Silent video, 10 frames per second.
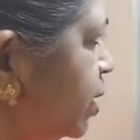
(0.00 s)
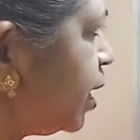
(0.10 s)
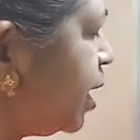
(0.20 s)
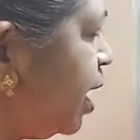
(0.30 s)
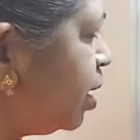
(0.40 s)
the
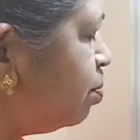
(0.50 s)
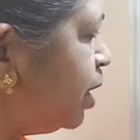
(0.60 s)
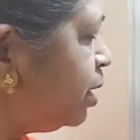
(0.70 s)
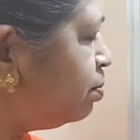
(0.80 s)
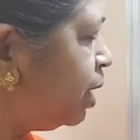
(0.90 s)

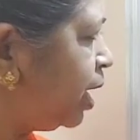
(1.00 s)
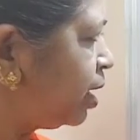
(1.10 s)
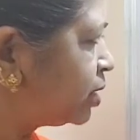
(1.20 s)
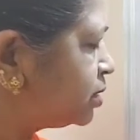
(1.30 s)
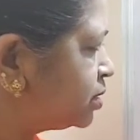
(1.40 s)
carbon
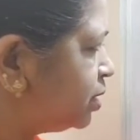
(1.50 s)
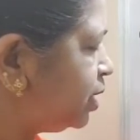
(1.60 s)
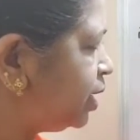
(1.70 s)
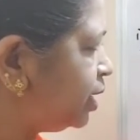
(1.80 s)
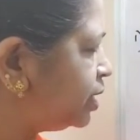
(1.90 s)
marked
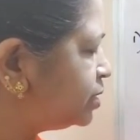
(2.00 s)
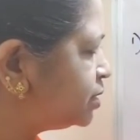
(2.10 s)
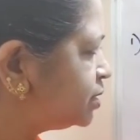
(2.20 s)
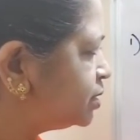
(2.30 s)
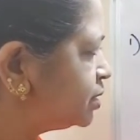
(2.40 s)

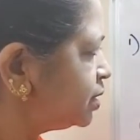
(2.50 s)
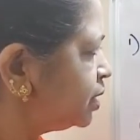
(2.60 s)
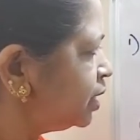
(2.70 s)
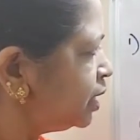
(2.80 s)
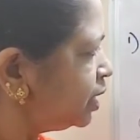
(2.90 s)
is
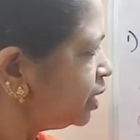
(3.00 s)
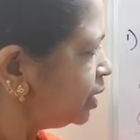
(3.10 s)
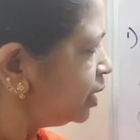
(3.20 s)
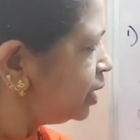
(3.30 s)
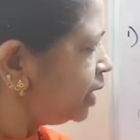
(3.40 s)

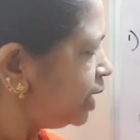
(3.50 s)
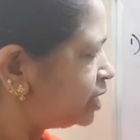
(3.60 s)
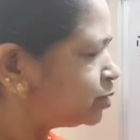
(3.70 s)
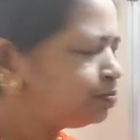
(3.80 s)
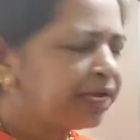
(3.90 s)

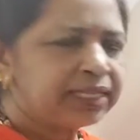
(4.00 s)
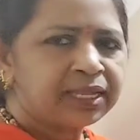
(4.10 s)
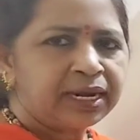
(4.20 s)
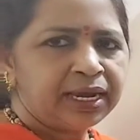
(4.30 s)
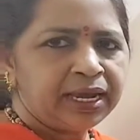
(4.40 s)

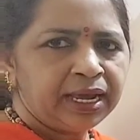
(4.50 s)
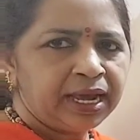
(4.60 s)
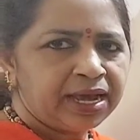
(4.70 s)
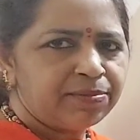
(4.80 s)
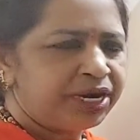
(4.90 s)
sp3
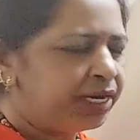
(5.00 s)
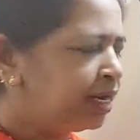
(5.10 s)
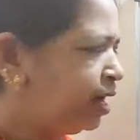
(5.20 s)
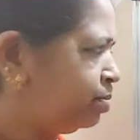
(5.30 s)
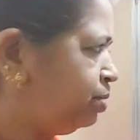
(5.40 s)
hybrid
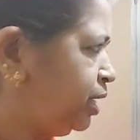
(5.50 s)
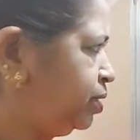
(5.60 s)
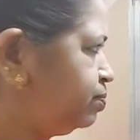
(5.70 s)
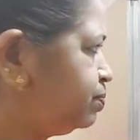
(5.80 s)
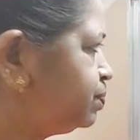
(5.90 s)
carbon.
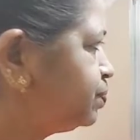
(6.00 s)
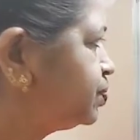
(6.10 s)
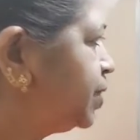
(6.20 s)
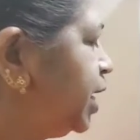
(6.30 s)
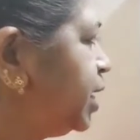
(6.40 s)

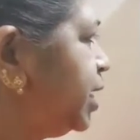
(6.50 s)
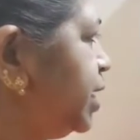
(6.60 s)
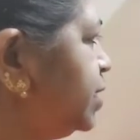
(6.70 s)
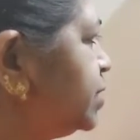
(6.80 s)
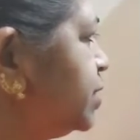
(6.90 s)
It
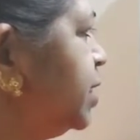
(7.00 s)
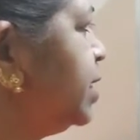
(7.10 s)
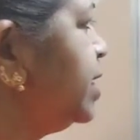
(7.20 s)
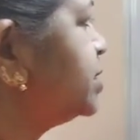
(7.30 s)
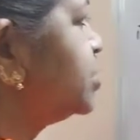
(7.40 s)
is
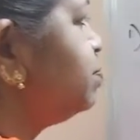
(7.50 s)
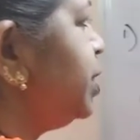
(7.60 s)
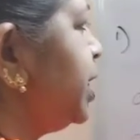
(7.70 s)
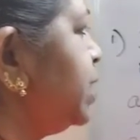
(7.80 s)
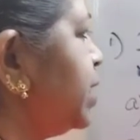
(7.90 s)

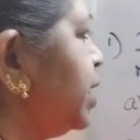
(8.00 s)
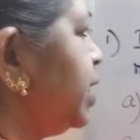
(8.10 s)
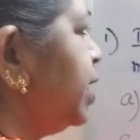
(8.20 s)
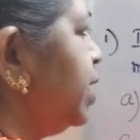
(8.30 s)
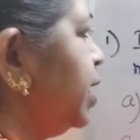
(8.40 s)

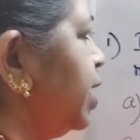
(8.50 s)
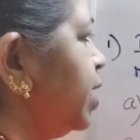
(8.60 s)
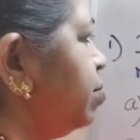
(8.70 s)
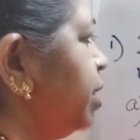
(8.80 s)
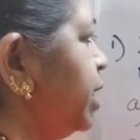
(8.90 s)
sp3
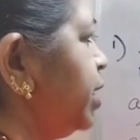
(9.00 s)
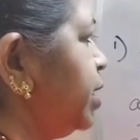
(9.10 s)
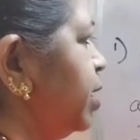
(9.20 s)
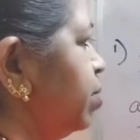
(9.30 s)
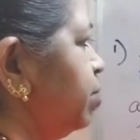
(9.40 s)
hybrid
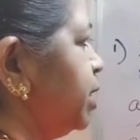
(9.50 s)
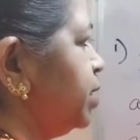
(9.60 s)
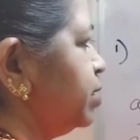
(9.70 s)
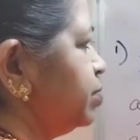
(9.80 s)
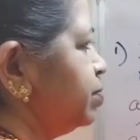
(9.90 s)
carbon.
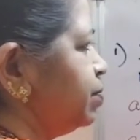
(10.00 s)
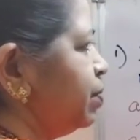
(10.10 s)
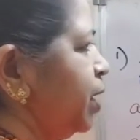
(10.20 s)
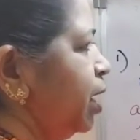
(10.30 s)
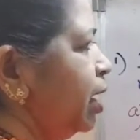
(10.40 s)

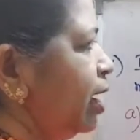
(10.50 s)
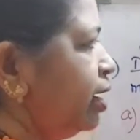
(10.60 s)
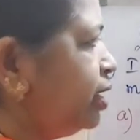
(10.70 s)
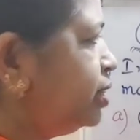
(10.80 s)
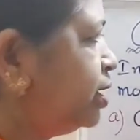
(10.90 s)

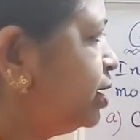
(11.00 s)
And in